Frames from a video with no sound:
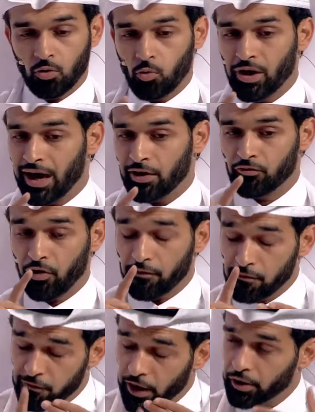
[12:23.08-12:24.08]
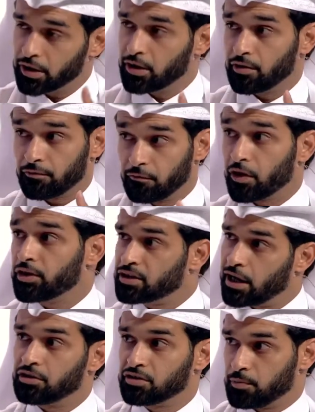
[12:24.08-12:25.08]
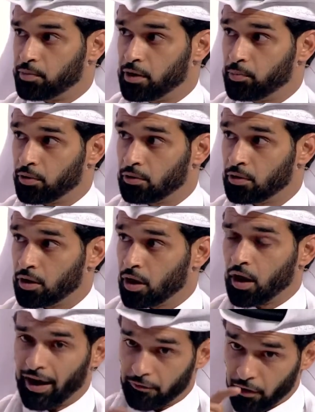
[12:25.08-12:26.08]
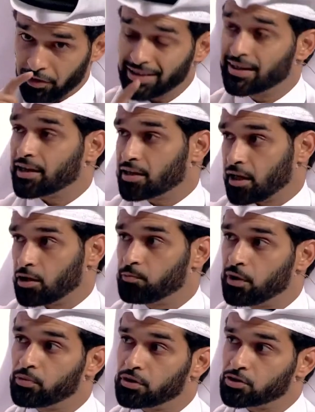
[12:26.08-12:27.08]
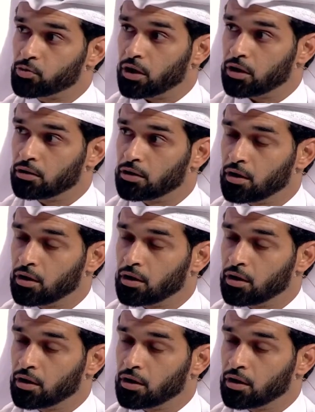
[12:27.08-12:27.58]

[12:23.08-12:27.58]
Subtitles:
We have very, very talented people and very dedicated people as well.